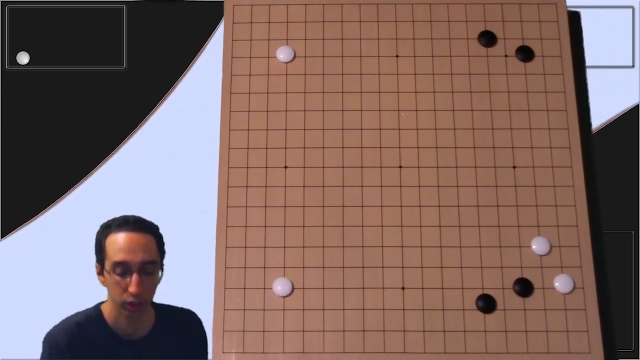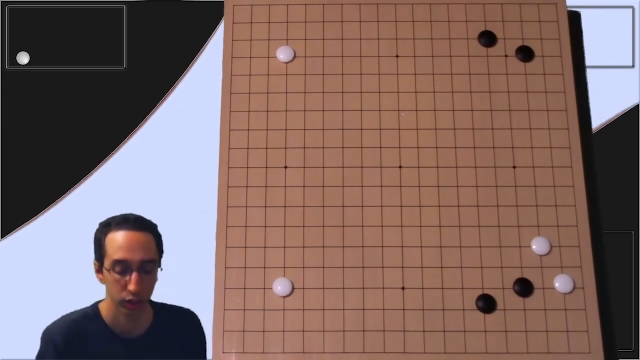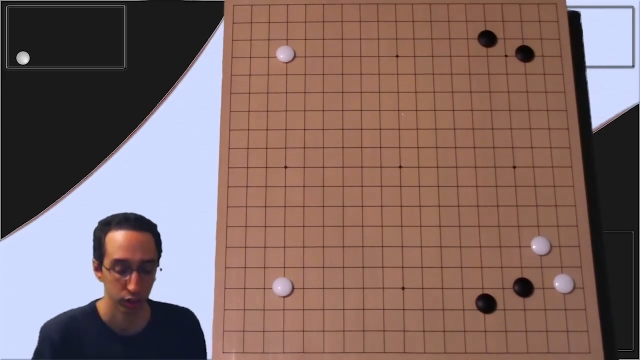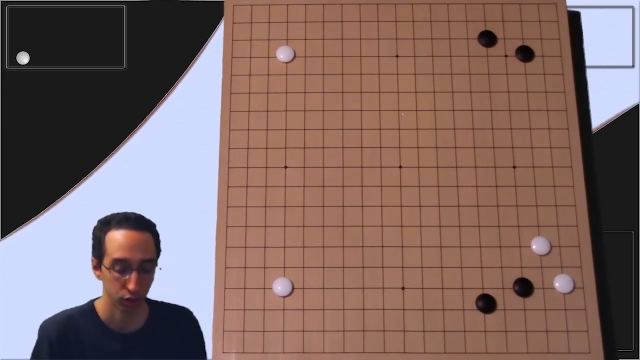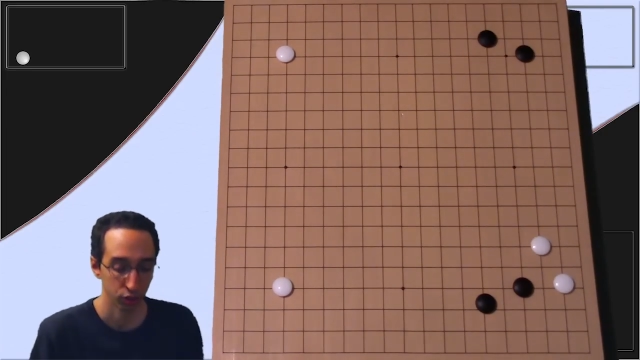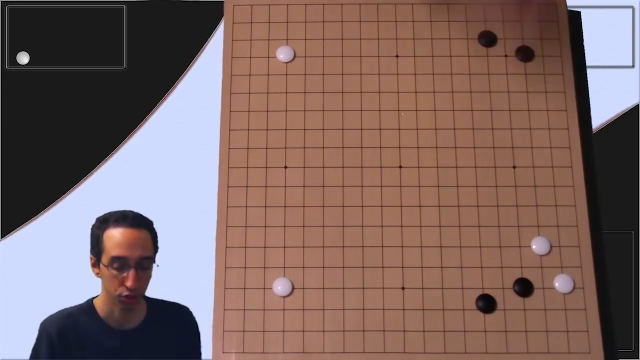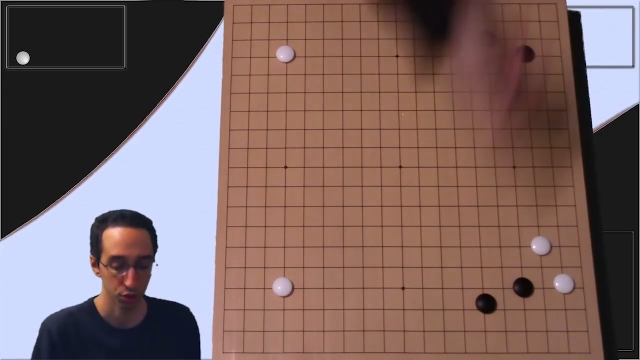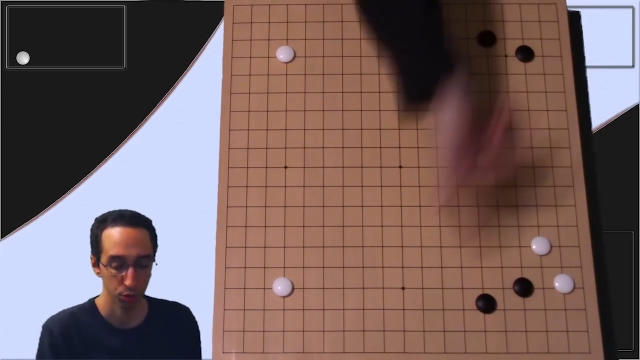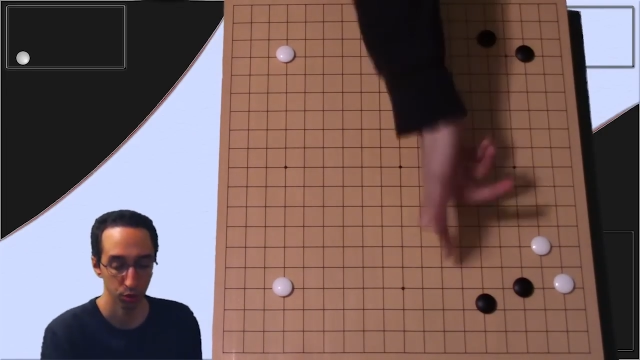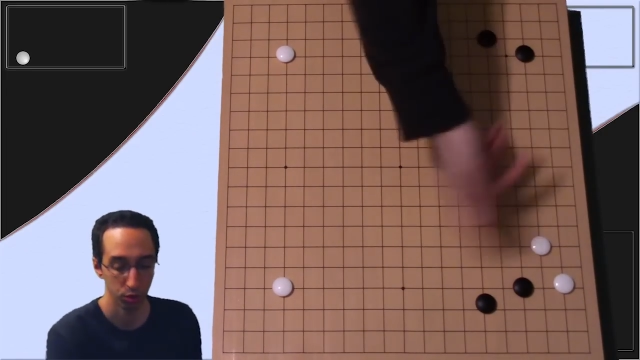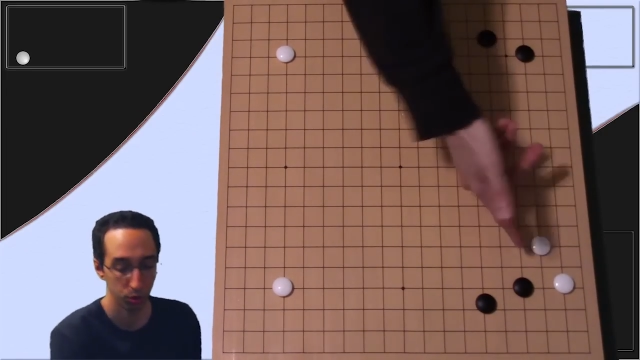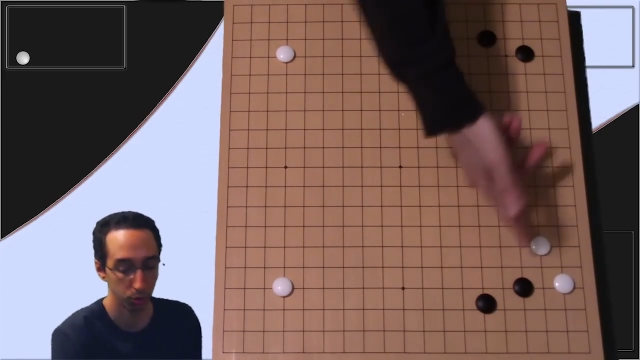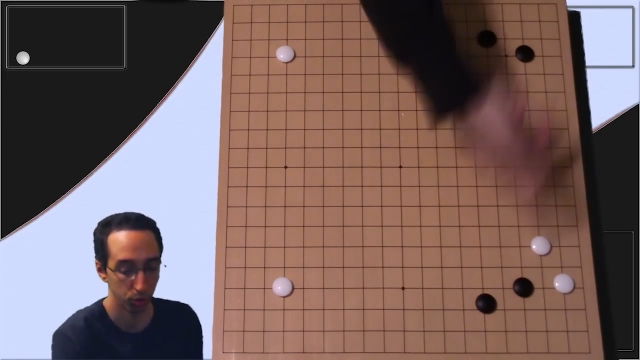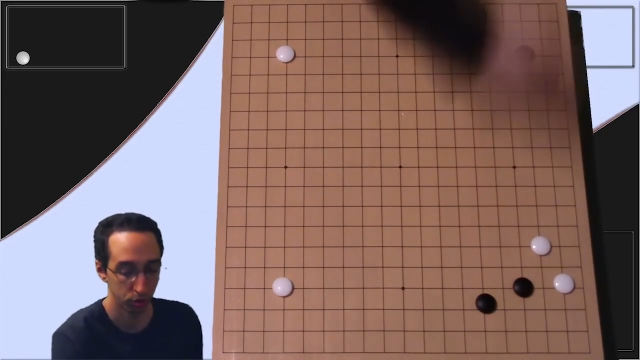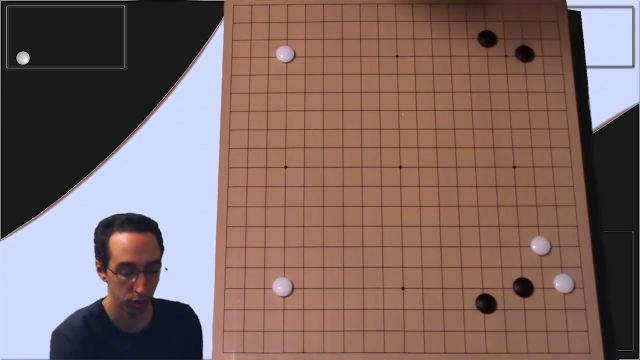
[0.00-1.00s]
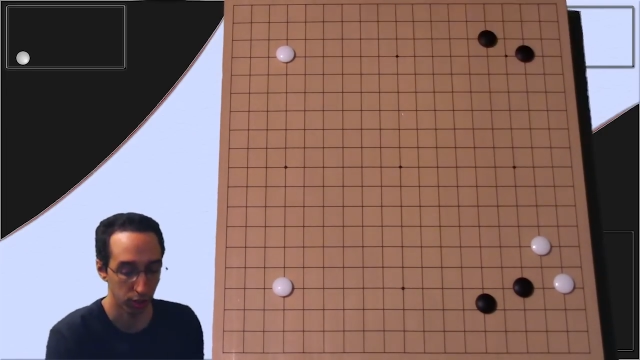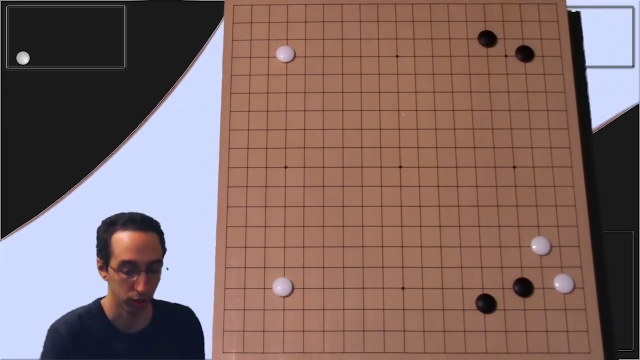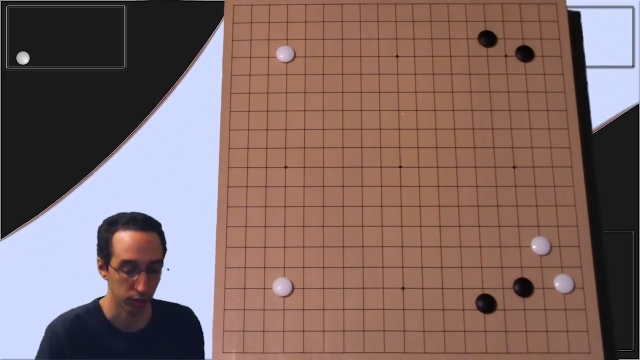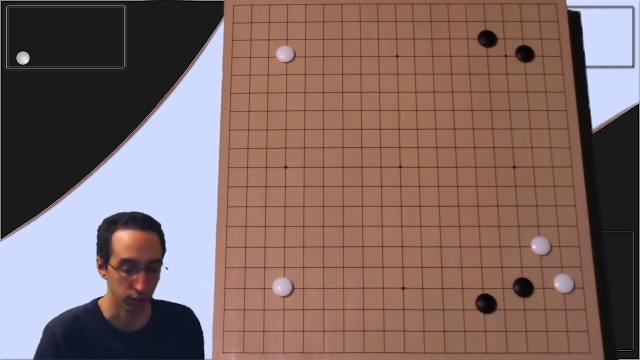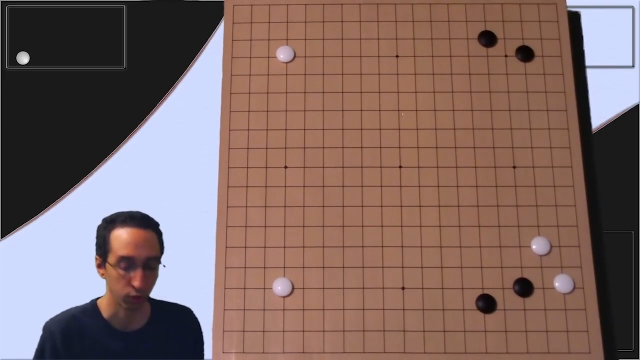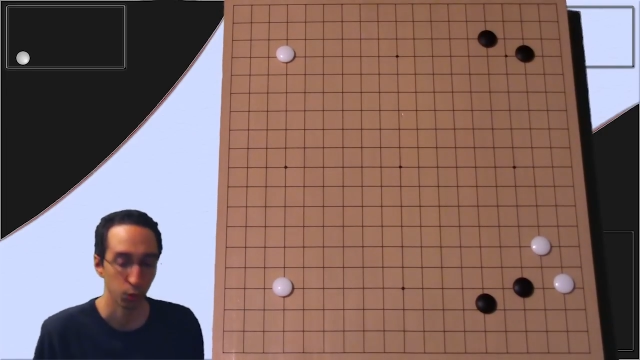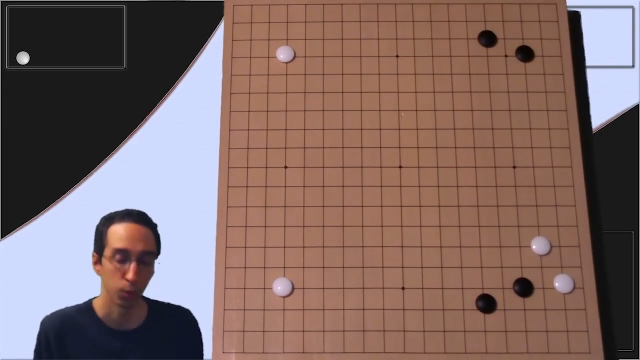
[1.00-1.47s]
Just choose to
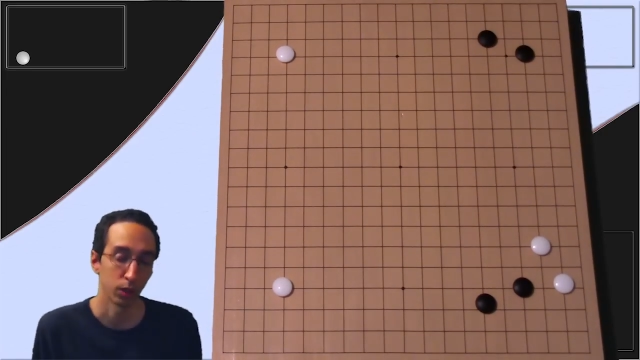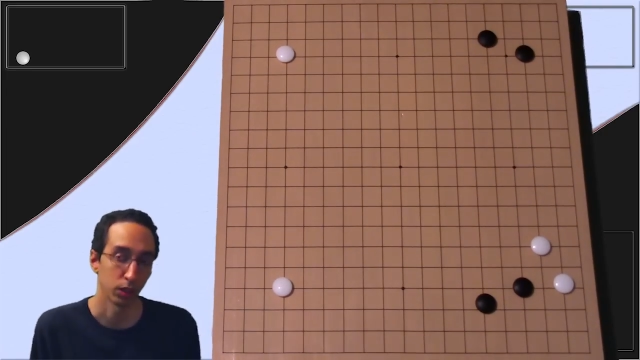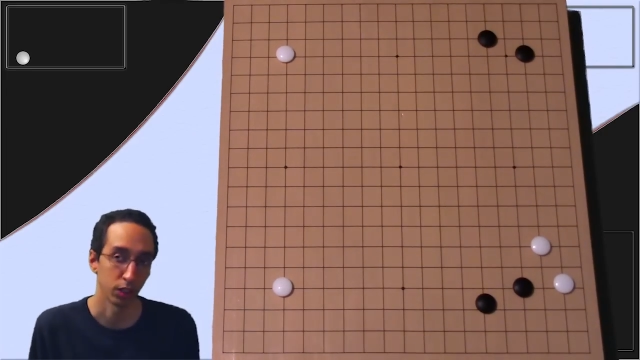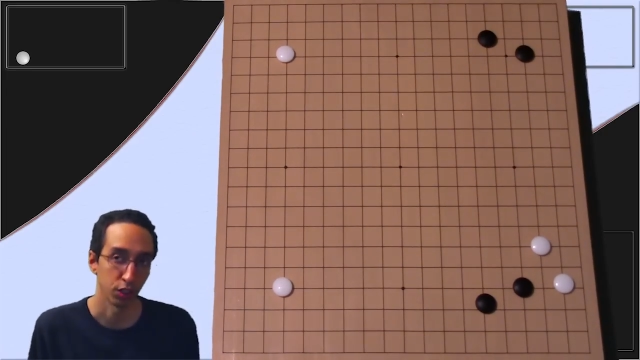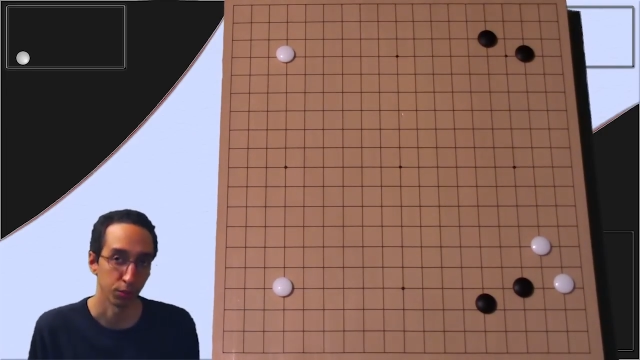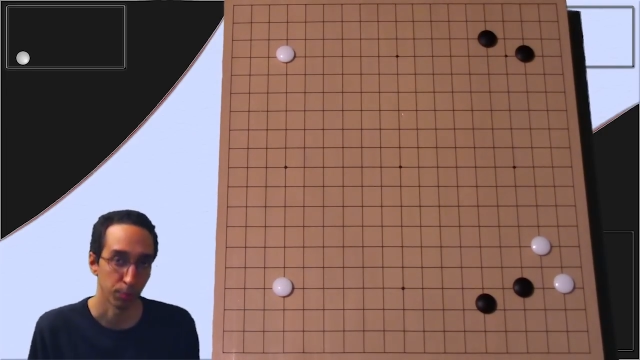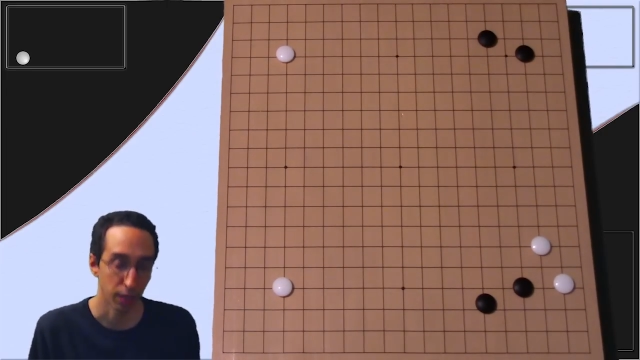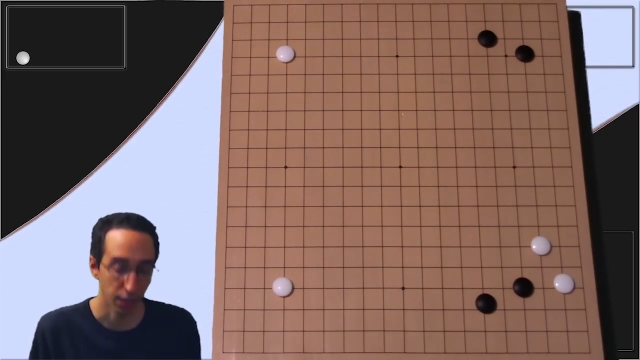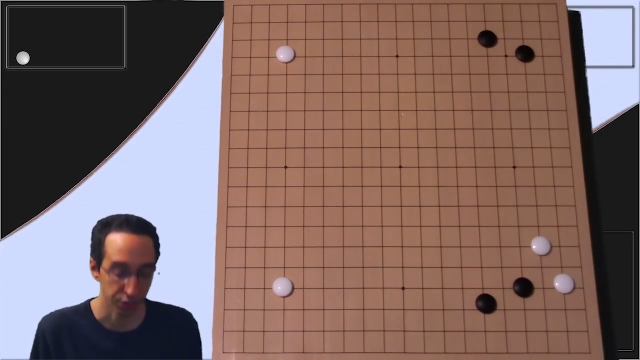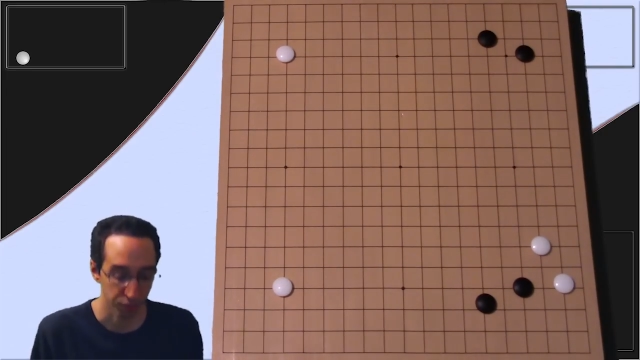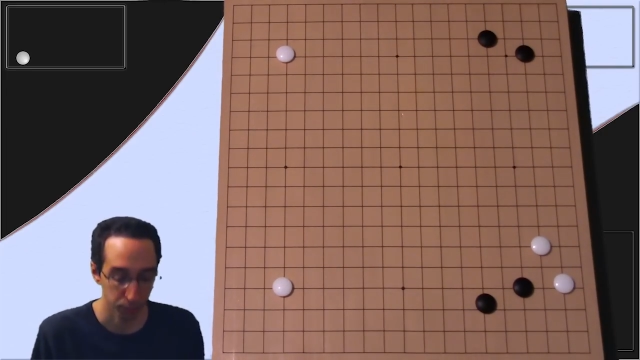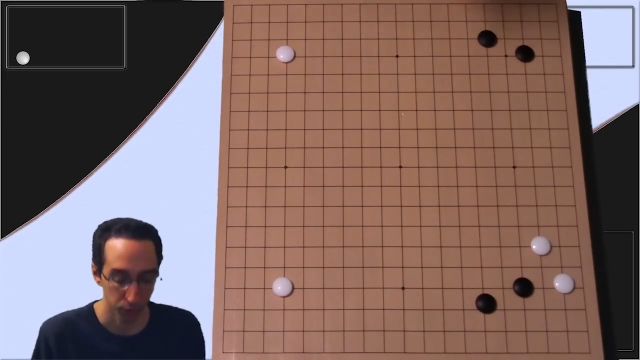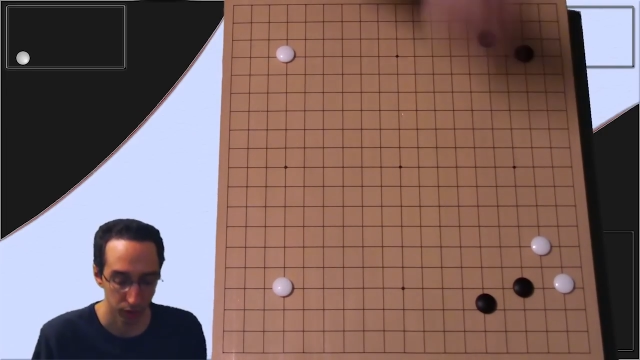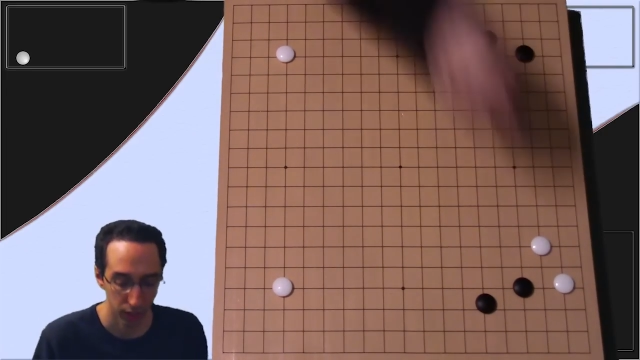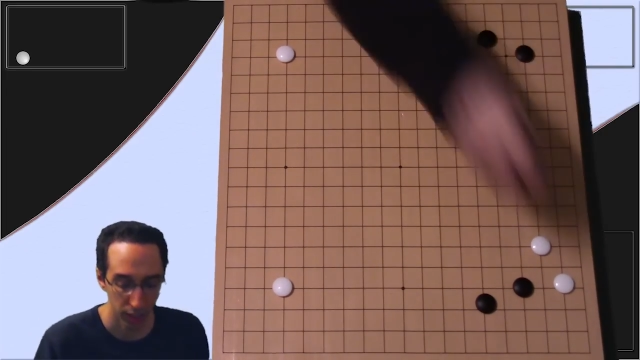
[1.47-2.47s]
settle as quickly as possible,